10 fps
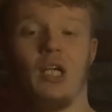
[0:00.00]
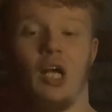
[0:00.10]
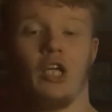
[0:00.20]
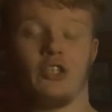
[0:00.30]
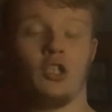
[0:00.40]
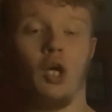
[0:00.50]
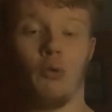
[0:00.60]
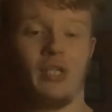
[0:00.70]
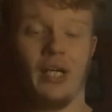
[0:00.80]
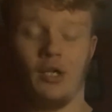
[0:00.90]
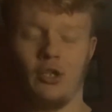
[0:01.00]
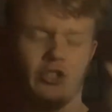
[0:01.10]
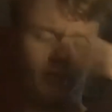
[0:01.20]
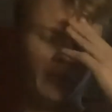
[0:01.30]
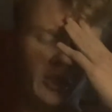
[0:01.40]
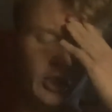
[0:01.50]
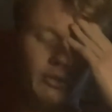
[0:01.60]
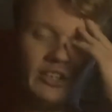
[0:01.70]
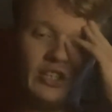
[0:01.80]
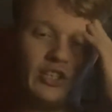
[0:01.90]
And oh yeah, uh, something I just
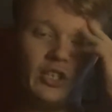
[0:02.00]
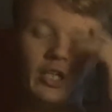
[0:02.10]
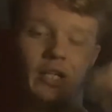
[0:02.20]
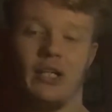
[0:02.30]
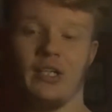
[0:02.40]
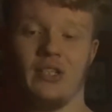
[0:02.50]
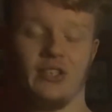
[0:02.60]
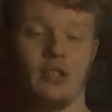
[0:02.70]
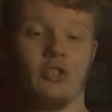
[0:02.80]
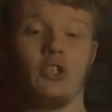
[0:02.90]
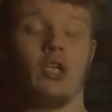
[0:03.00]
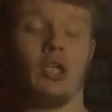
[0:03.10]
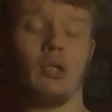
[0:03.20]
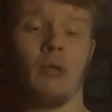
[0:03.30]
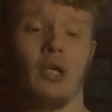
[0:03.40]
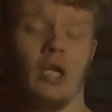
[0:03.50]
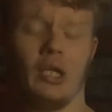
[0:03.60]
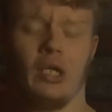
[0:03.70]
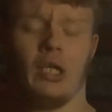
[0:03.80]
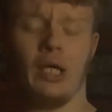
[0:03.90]
need to say is uh, uh,
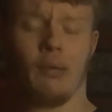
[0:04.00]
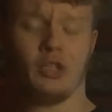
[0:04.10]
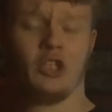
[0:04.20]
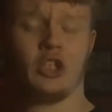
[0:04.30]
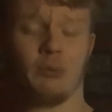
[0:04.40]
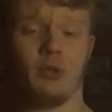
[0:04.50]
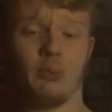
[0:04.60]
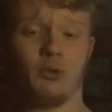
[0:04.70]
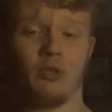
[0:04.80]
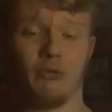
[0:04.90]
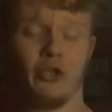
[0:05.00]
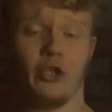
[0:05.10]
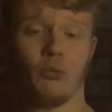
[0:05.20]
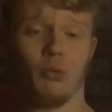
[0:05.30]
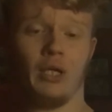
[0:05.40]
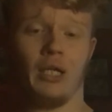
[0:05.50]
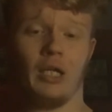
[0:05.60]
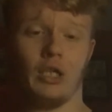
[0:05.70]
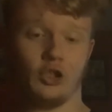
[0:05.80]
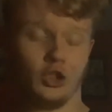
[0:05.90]
I was actually supposed to be doing a video where
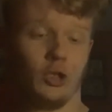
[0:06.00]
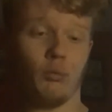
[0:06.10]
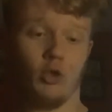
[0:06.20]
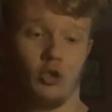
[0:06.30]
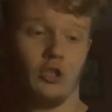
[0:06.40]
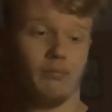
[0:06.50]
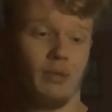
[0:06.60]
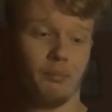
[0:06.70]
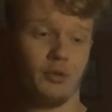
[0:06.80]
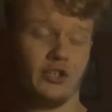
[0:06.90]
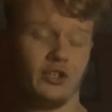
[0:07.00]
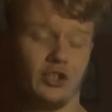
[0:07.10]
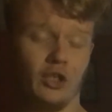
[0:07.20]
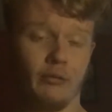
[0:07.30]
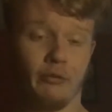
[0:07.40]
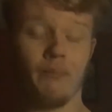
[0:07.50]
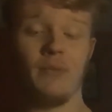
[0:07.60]
I show all of my presents off,